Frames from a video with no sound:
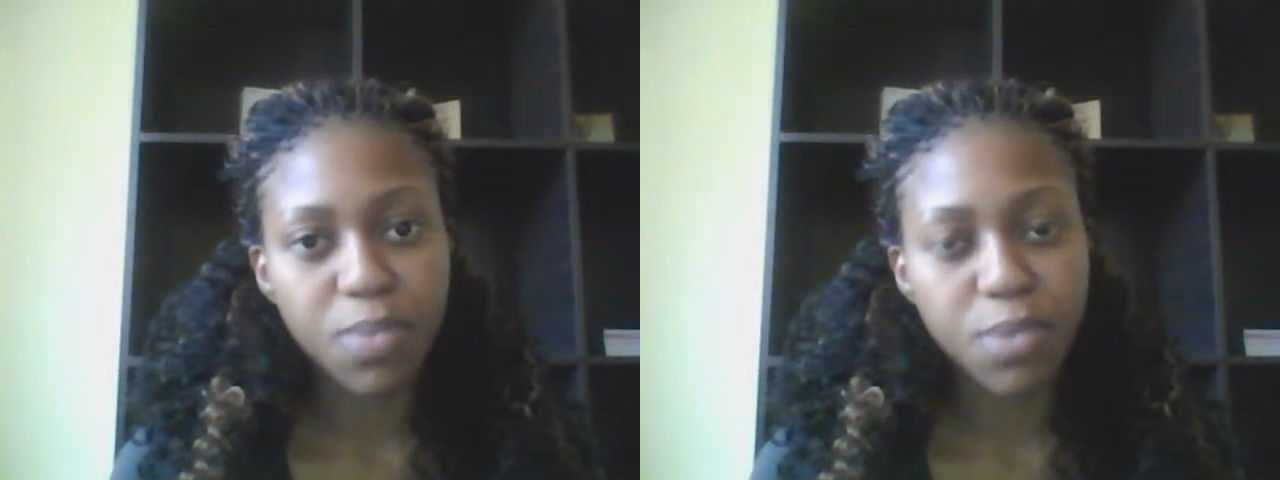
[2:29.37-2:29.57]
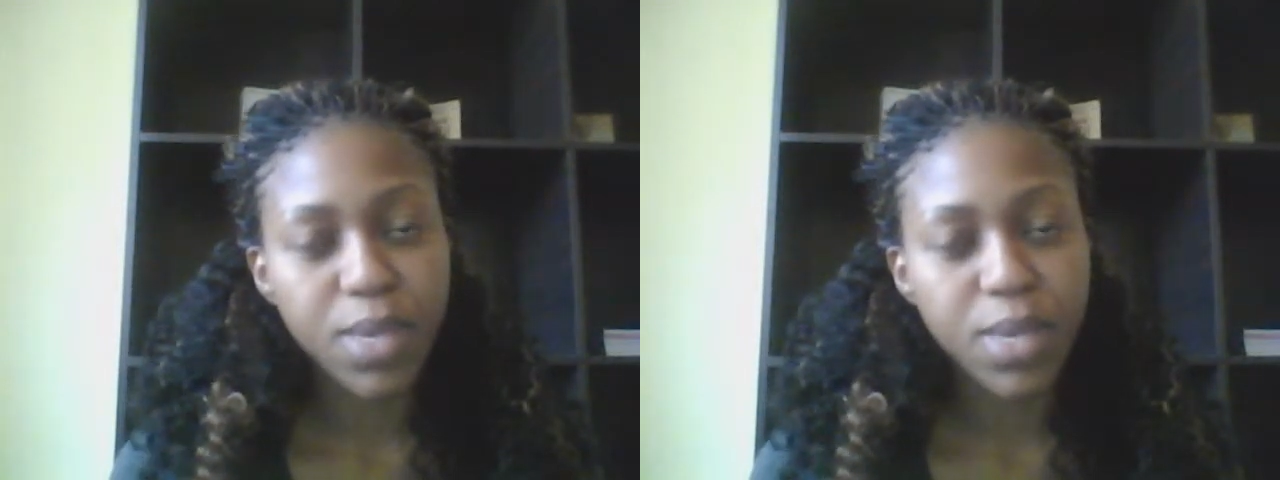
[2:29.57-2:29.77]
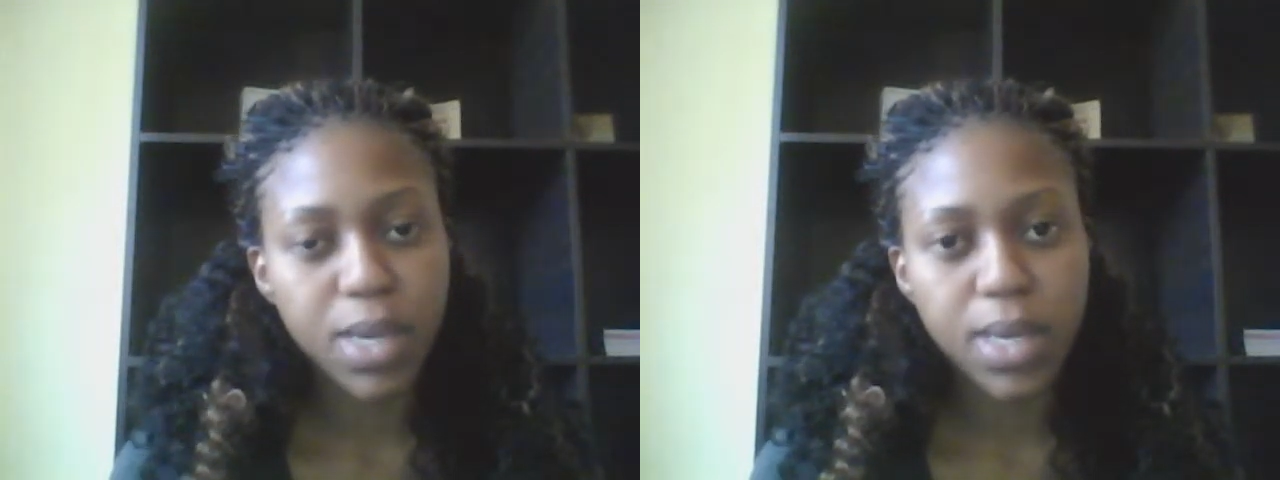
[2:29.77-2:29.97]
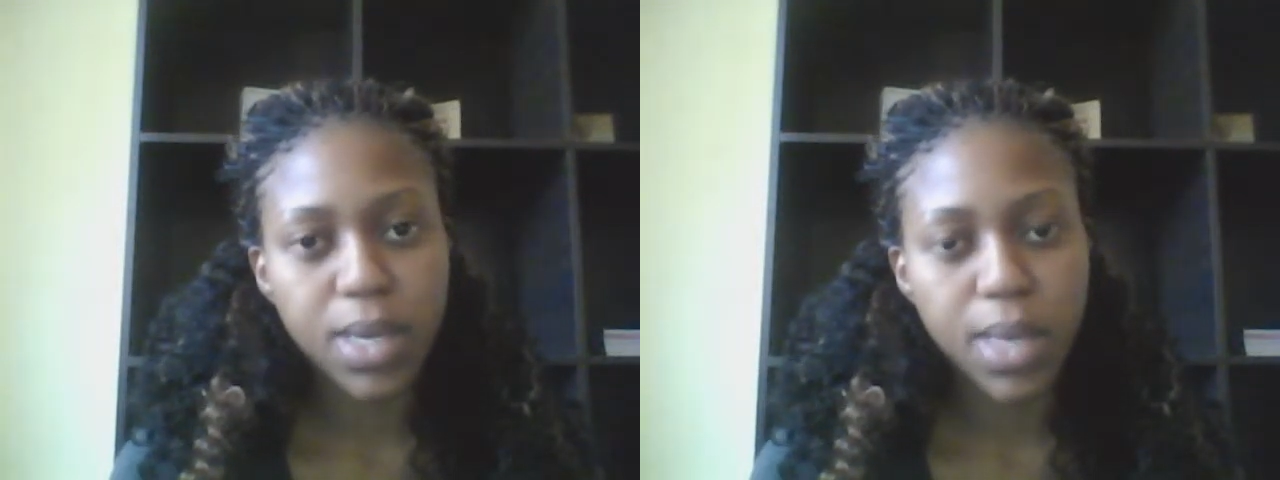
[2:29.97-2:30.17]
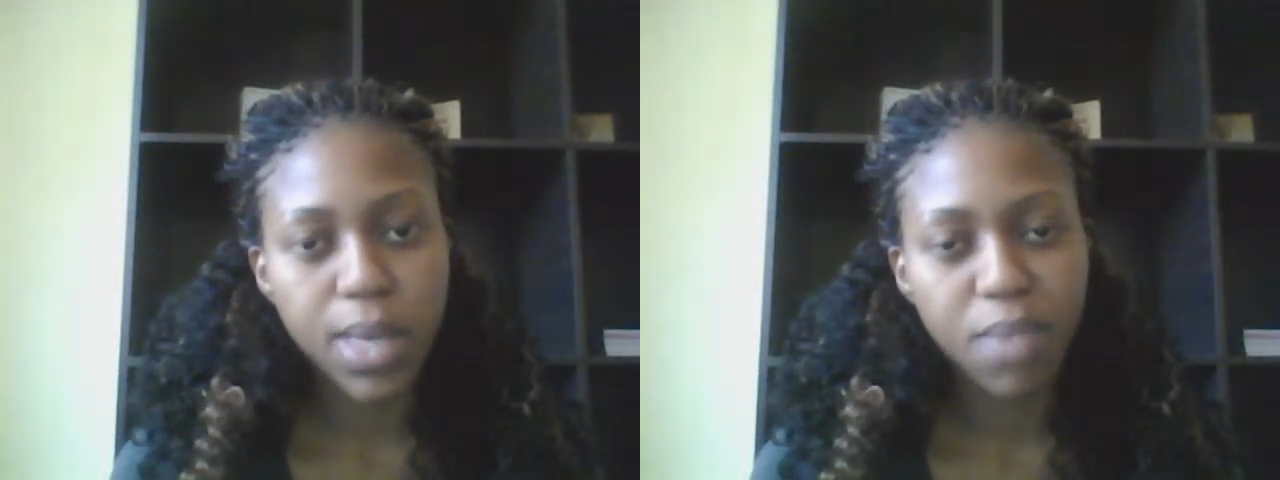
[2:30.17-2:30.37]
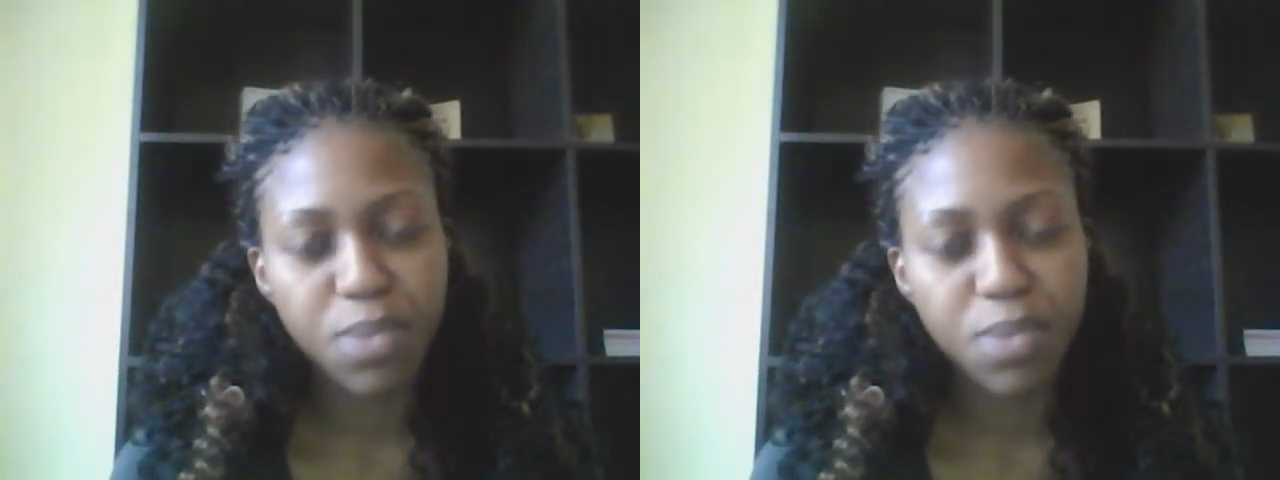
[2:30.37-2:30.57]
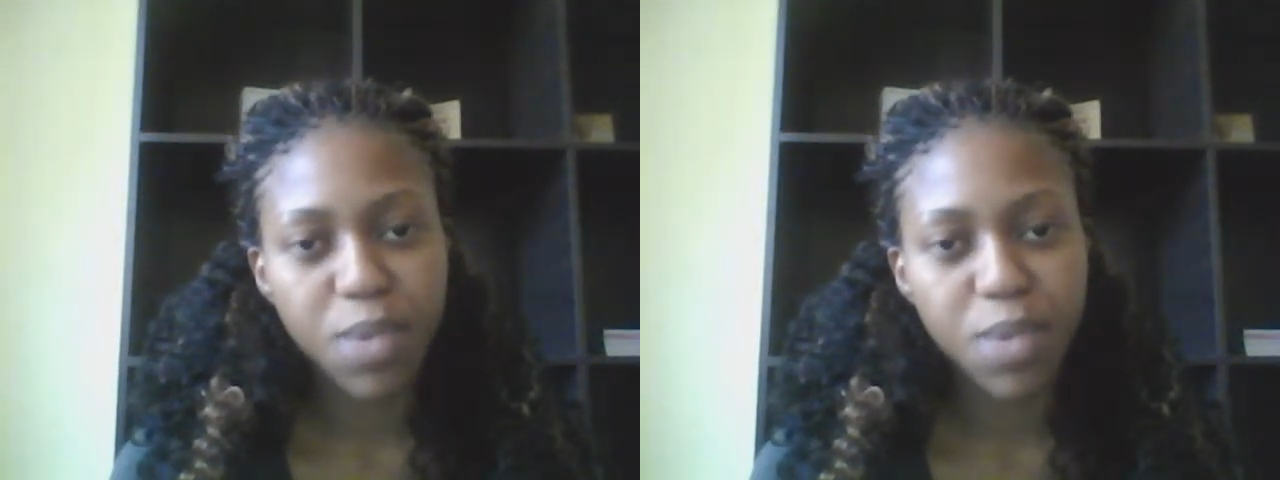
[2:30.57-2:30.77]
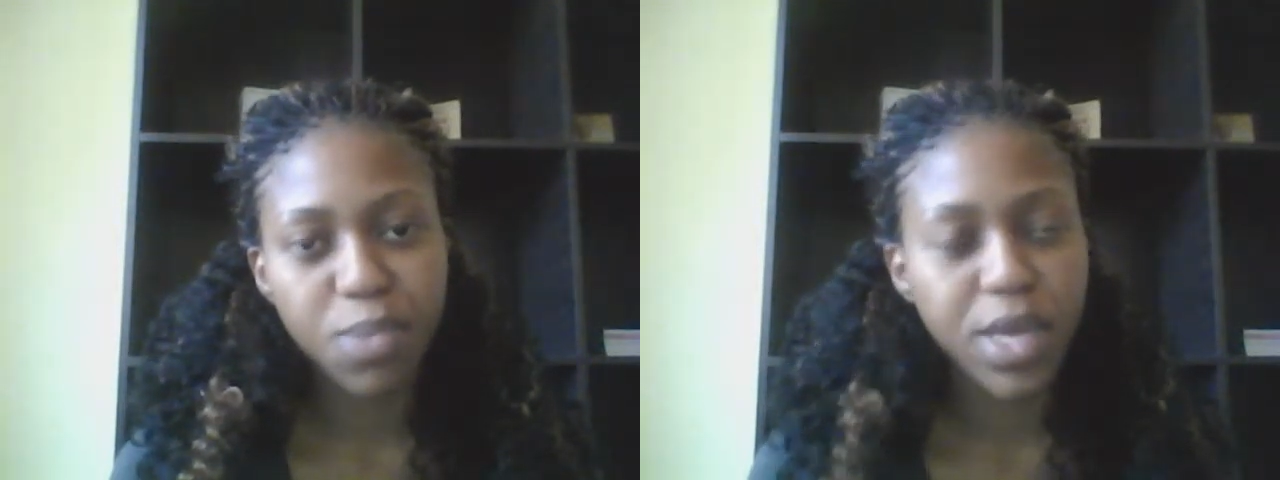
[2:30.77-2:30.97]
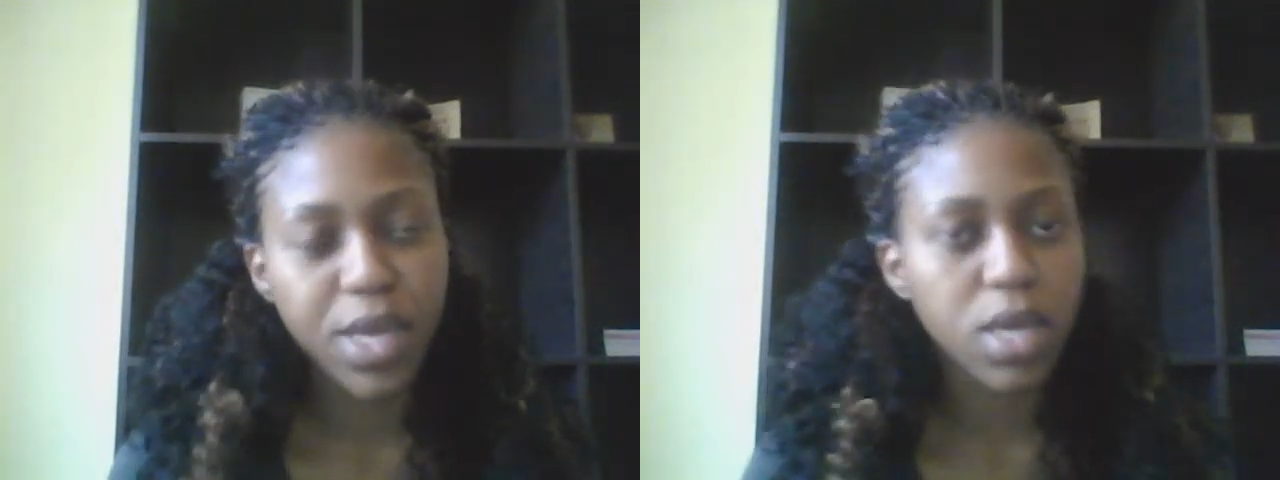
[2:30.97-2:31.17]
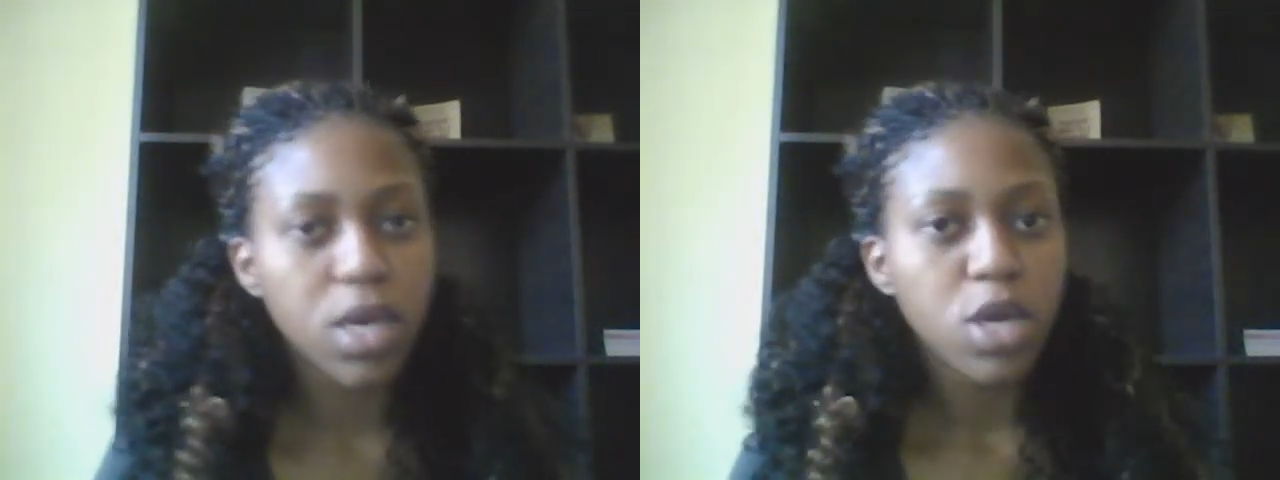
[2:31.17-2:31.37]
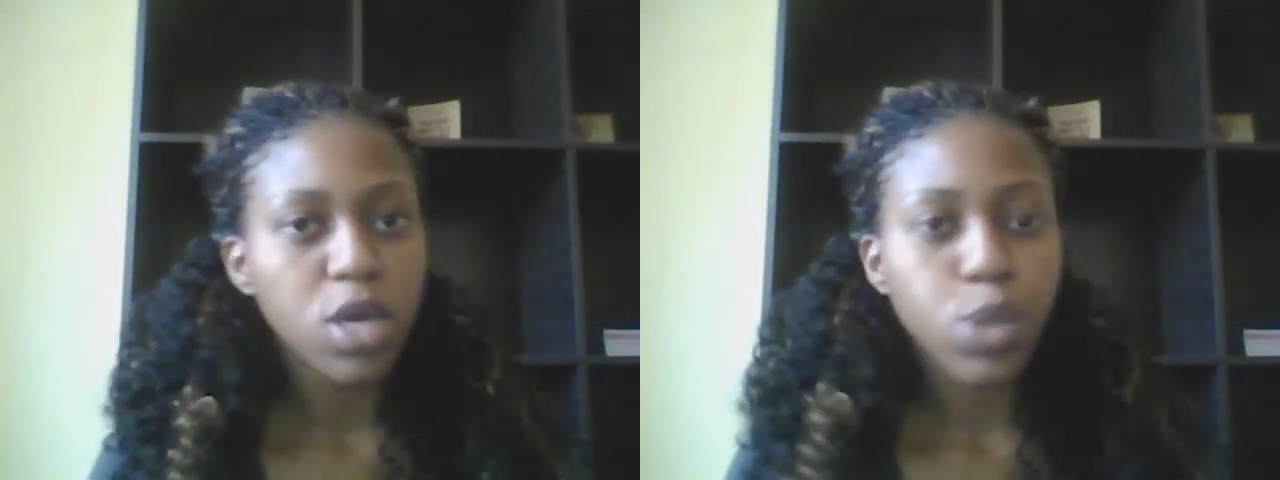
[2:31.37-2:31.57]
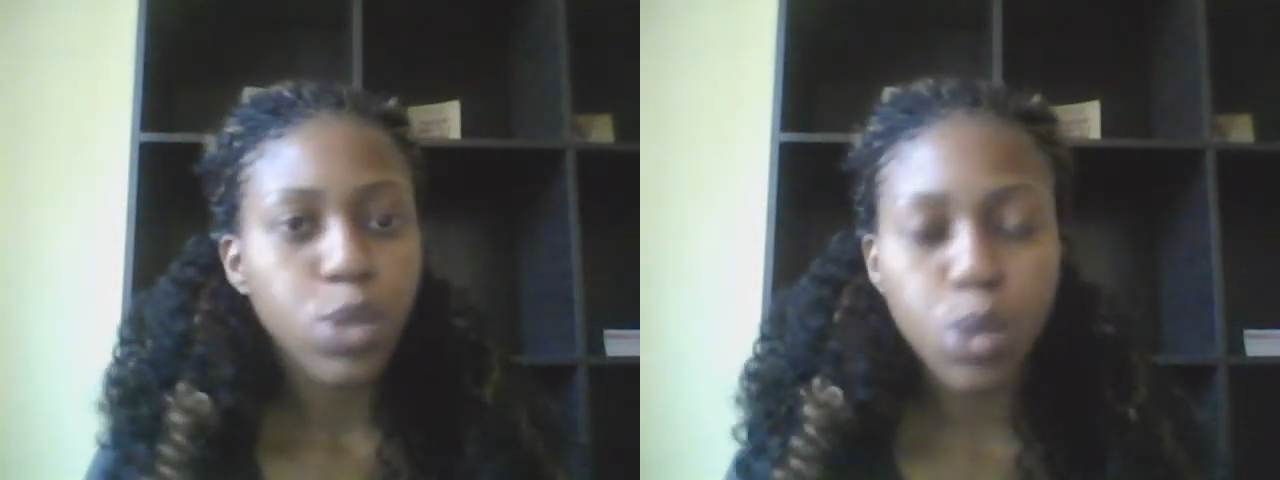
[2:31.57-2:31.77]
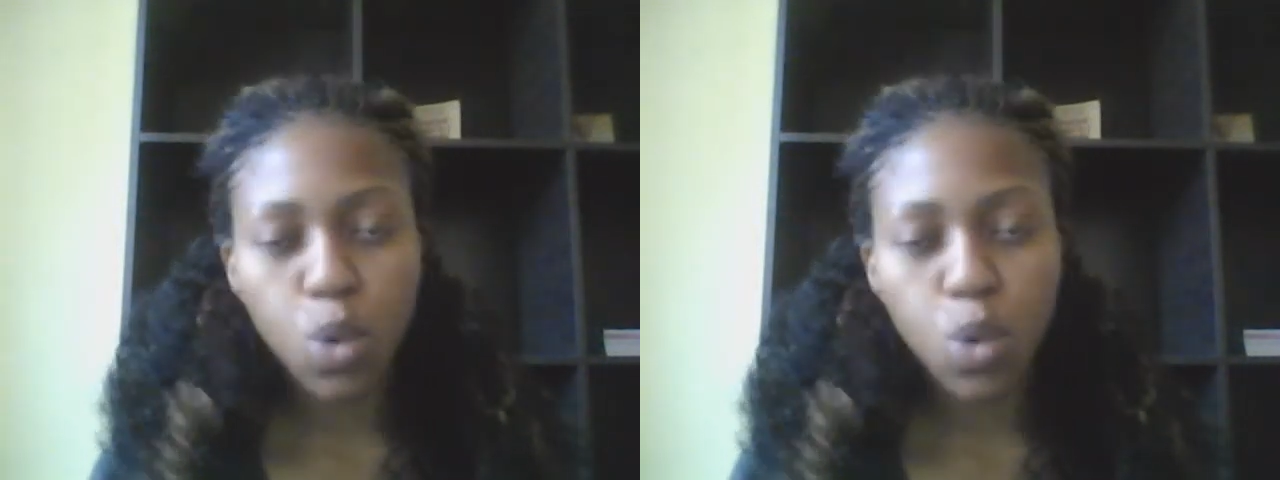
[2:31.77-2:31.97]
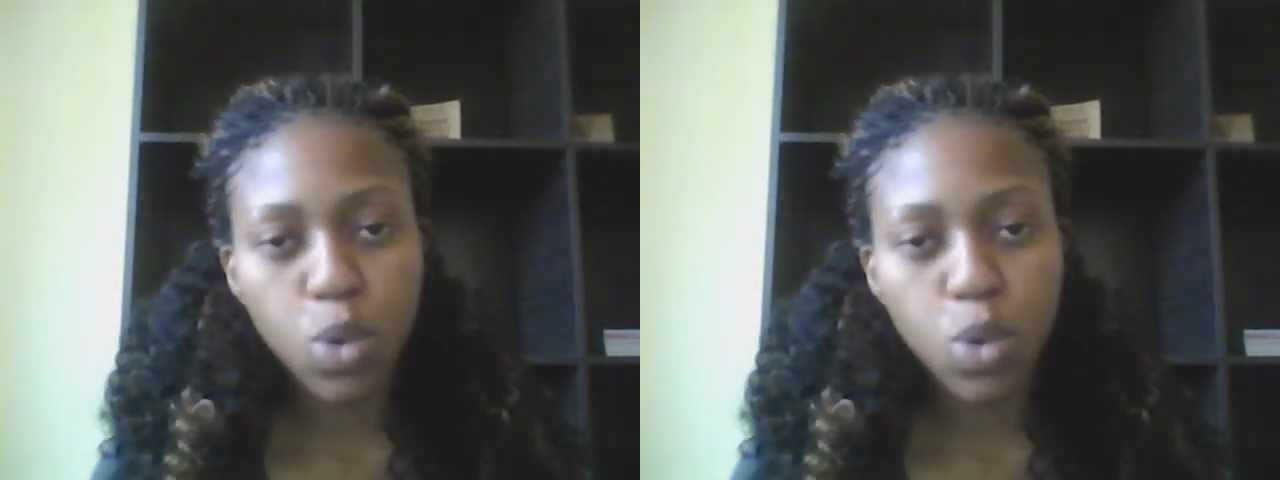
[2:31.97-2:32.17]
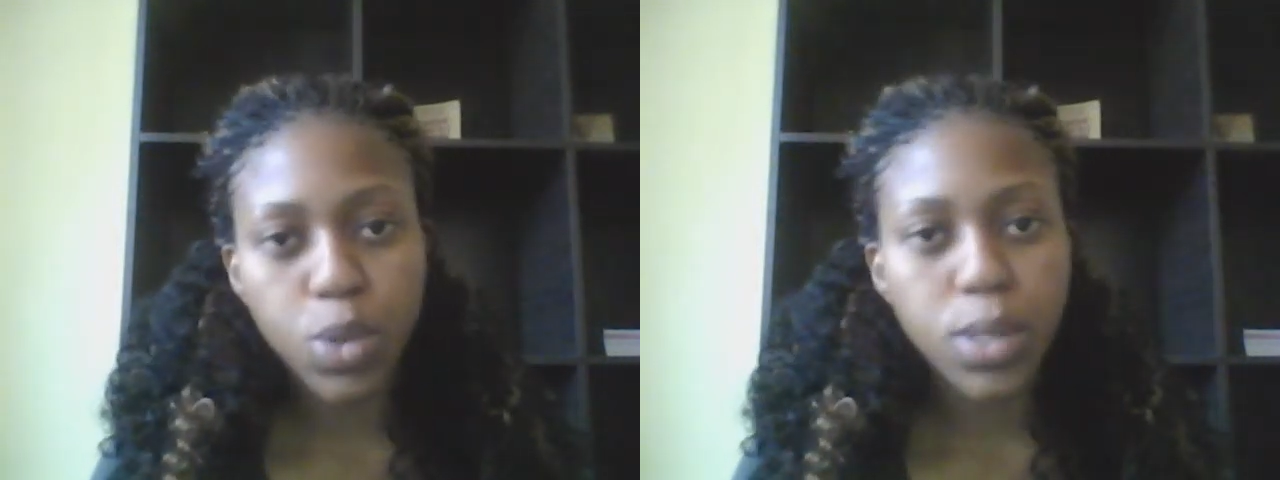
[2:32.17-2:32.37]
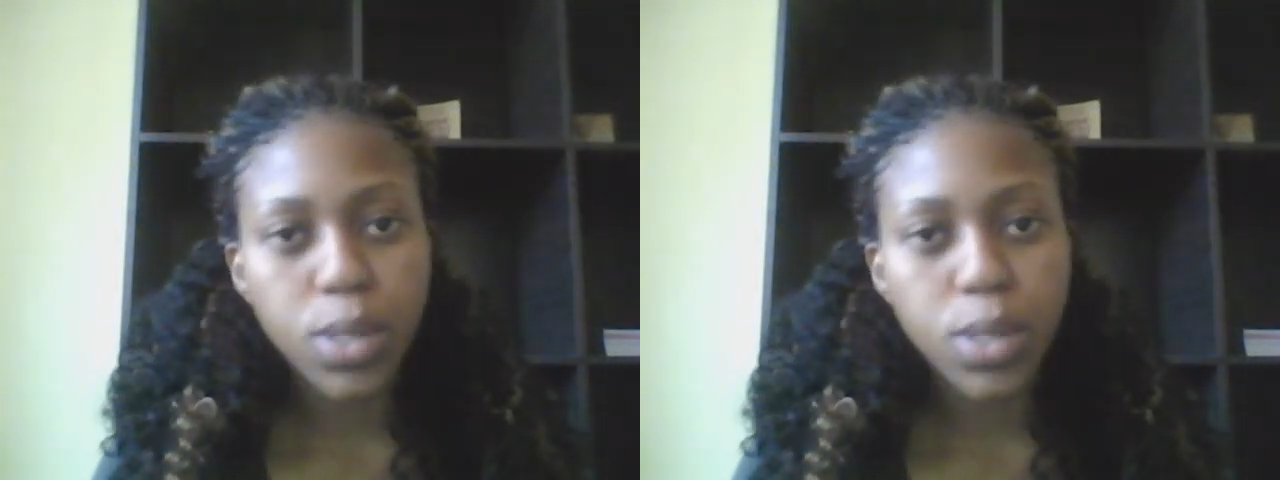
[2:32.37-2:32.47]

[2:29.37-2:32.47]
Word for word: mentally disabled people in schools,